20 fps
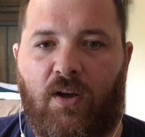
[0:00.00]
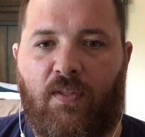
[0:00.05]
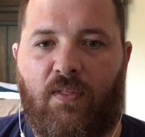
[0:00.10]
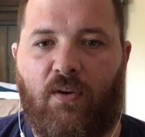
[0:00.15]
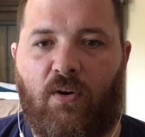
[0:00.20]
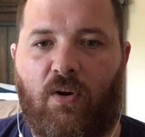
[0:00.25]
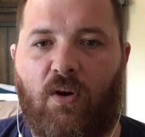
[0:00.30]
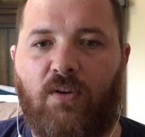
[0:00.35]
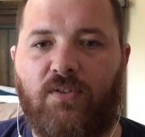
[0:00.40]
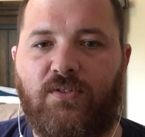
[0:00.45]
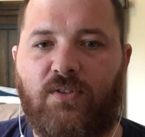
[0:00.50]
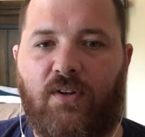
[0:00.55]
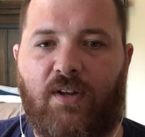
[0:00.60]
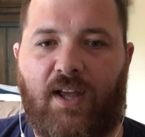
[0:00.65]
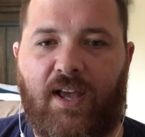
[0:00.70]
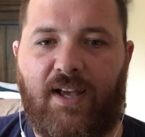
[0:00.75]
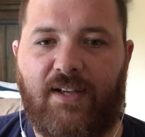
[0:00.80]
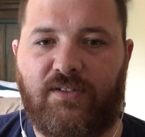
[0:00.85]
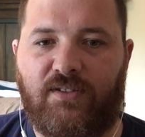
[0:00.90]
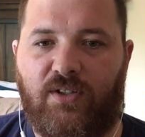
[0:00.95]
They're also going
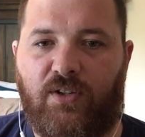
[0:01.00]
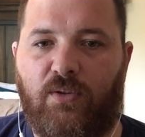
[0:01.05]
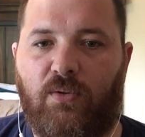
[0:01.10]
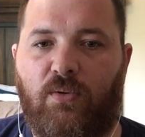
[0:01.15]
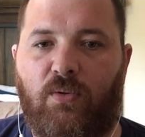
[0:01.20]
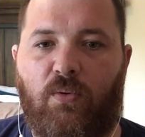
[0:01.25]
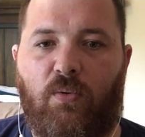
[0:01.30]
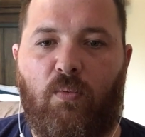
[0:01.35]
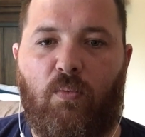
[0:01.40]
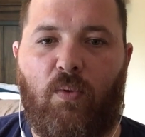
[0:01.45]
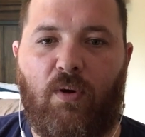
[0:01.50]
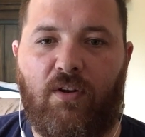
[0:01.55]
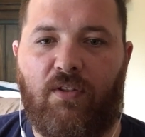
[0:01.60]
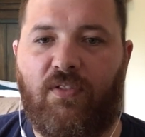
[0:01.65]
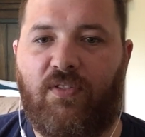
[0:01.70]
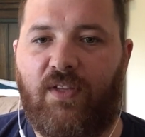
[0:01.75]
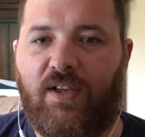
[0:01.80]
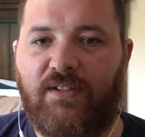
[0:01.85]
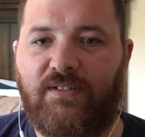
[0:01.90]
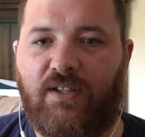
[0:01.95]
to ask you, what are the
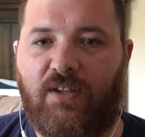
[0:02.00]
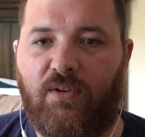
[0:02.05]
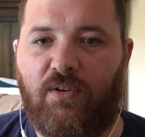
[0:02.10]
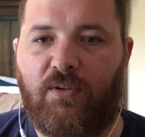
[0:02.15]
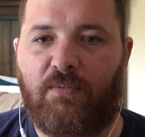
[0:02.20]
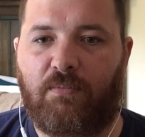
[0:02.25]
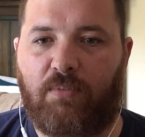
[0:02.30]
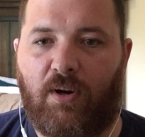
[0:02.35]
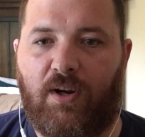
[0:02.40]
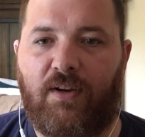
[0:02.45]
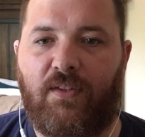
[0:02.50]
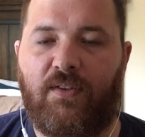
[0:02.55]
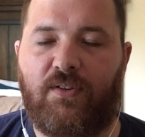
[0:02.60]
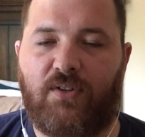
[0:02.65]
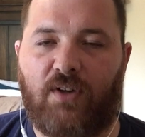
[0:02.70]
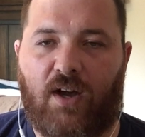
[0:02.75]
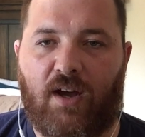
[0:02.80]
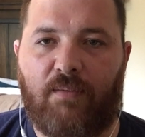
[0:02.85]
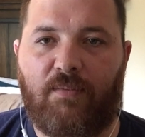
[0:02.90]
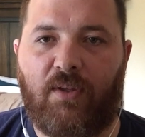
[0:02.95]
things that you can bring to the
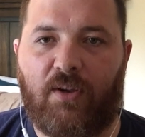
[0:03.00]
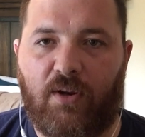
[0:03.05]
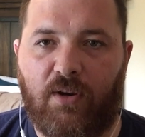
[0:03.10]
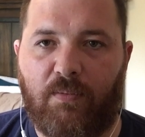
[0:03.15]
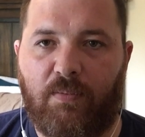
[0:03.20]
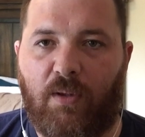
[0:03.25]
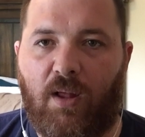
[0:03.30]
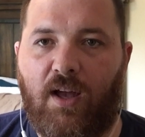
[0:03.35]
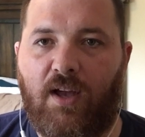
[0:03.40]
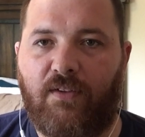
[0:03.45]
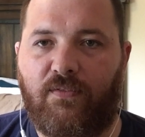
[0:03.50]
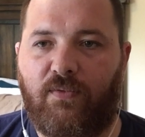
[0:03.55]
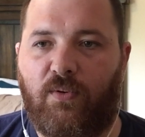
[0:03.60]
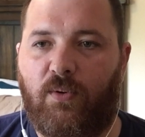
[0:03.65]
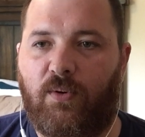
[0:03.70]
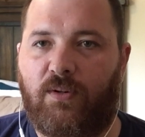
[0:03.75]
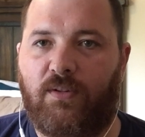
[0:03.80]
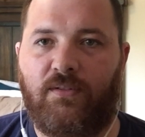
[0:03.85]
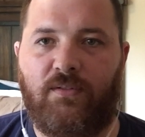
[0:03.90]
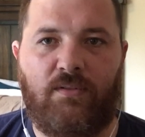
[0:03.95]
job that you're applying
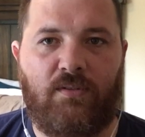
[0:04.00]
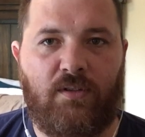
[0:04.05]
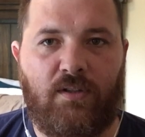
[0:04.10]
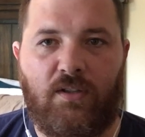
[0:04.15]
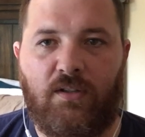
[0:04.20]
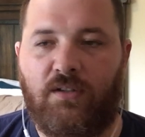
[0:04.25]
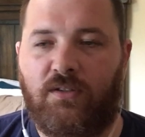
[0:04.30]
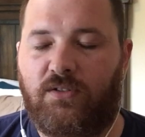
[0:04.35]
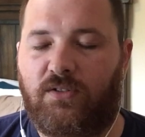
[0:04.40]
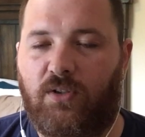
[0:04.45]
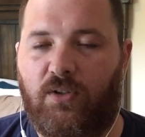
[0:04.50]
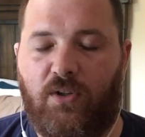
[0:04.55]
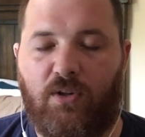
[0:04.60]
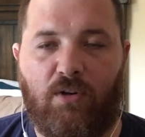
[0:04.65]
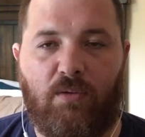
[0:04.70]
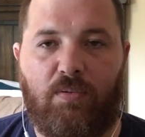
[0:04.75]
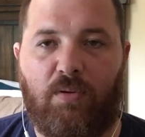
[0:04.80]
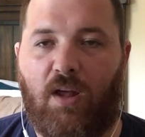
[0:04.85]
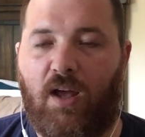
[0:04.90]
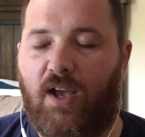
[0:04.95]
for? So
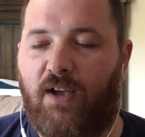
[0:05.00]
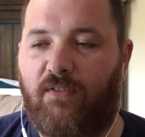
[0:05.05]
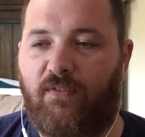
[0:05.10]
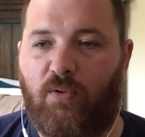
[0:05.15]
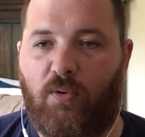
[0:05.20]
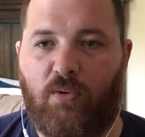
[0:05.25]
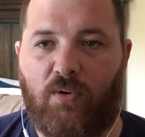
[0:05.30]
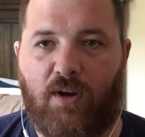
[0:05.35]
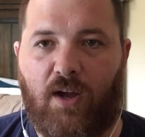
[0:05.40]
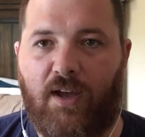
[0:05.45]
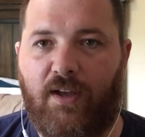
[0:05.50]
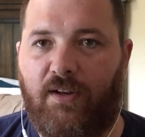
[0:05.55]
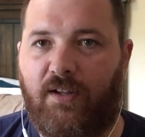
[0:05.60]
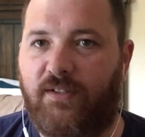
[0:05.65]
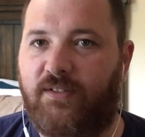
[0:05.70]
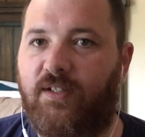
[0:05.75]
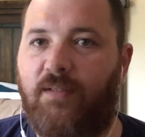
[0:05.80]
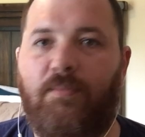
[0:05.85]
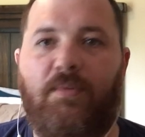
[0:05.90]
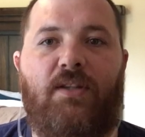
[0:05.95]
you're applying for an
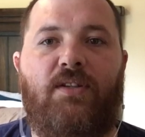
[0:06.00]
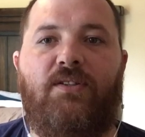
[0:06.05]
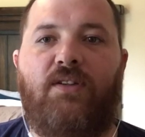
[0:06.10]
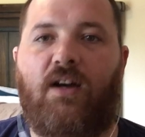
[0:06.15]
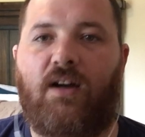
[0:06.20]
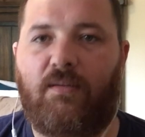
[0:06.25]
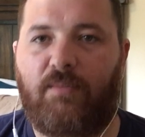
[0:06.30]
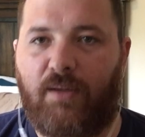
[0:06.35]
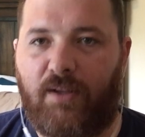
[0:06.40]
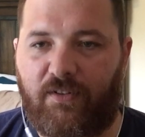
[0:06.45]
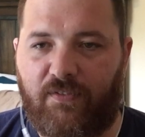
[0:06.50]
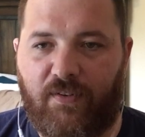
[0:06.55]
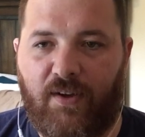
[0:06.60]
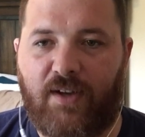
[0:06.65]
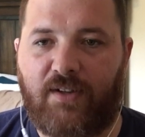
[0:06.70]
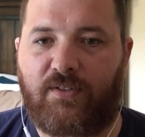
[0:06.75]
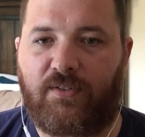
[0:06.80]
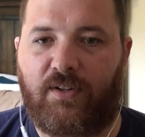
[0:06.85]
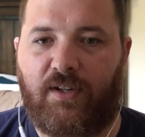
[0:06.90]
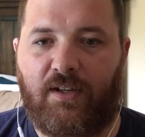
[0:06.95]
assembly job at a
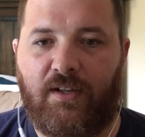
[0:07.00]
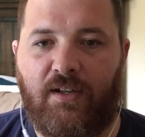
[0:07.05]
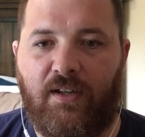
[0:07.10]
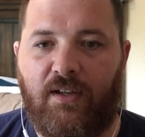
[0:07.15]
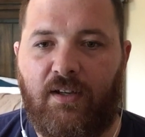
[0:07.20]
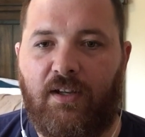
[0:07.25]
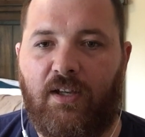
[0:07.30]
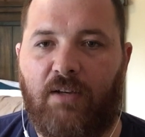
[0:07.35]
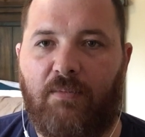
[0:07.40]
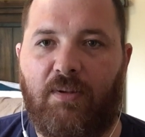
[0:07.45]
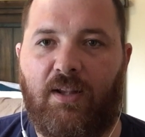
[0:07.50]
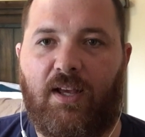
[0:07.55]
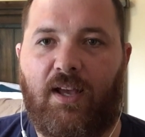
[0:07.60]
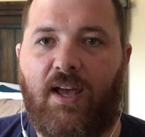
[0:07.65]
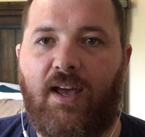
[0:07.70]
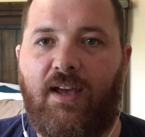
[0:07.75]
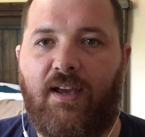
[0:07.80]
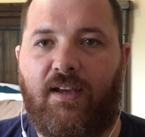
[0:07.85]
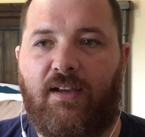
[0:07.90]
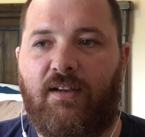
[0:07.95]
factory. You'd be like,
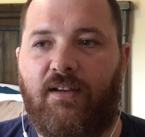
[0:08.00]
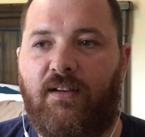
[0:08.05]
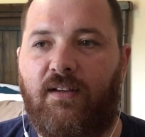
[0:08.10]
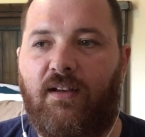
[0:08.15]
hey,